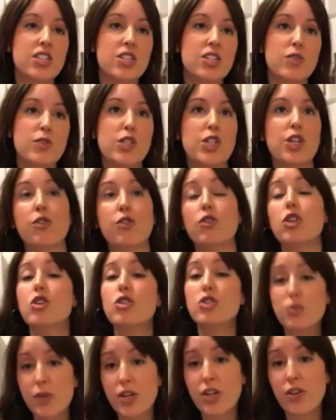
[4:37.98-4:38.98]

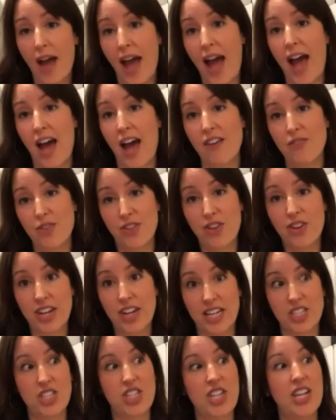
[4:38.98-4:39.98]
use what you have with your
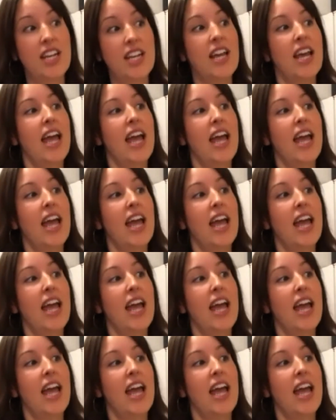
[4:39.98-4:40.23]
kitchen